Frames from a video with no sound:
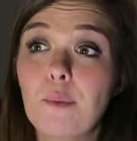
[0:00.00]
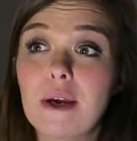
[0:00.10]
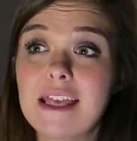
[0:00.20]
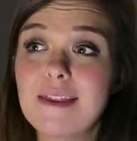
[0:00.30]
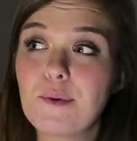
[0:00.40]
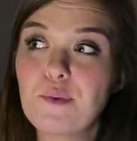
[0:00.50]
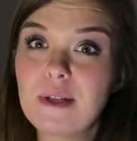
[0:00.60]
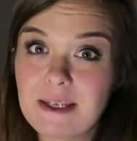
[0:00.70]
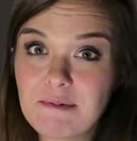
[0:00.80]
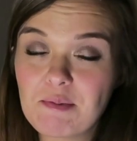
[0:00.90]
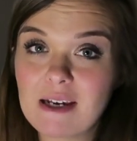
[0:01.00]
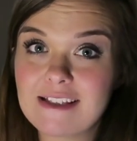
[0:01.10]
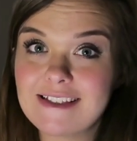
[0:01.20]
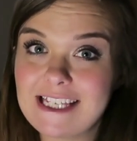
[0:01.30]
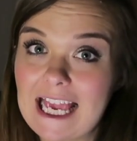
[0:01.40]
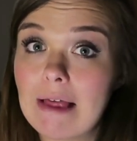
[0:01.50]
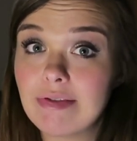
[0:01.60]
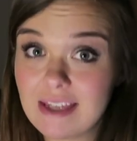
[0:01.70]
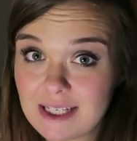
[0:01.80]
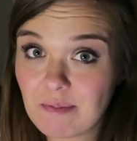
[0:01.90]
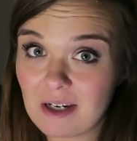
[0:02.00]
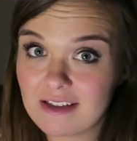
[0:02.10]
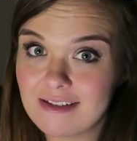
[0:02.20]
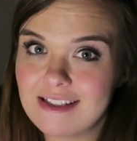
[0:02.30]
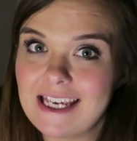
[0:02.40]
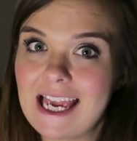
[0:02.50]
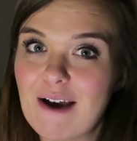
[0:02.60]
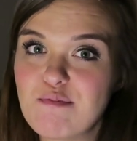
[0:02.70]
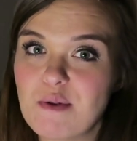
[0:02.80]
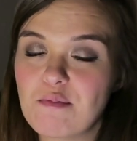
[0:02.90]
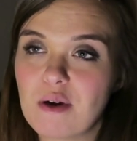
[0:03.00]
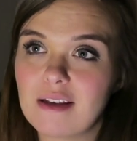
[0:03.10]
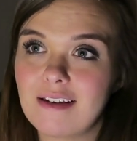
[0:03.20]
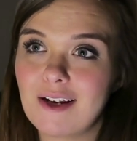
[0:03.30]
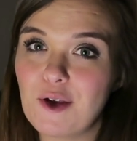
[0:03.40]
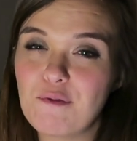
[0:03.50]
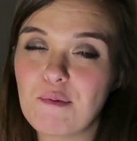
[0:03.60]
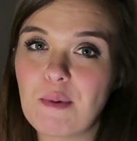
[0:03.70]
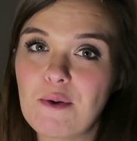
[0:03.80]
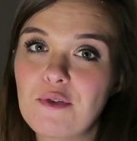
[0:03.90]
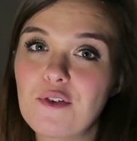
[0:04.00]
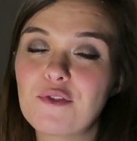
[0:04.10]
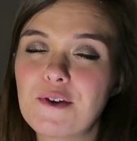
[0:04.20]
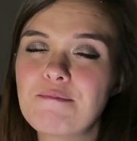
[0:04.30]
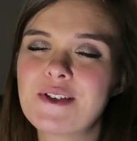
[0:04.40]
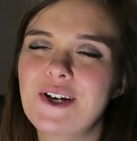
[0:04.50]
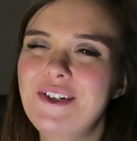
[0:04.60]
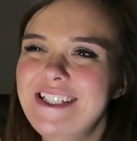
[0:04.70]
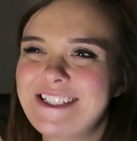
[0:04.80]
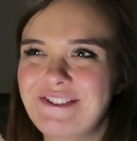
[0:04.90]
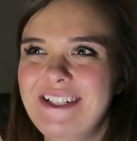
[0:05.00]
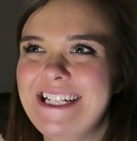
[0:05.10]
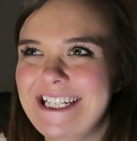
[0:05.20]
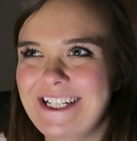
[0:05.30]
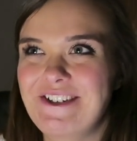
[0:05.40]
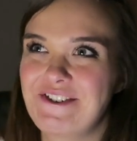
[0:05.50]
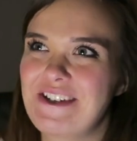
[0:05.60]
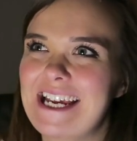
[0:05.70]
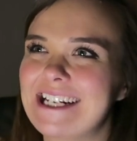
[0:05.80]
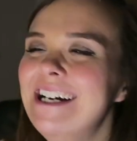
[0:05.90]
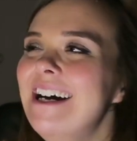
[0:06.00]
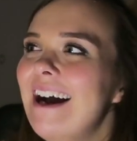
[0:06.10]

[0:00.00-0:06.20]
with William's pregnancy and this pregnancy I've been pregnant over both of them, so it's really annoying.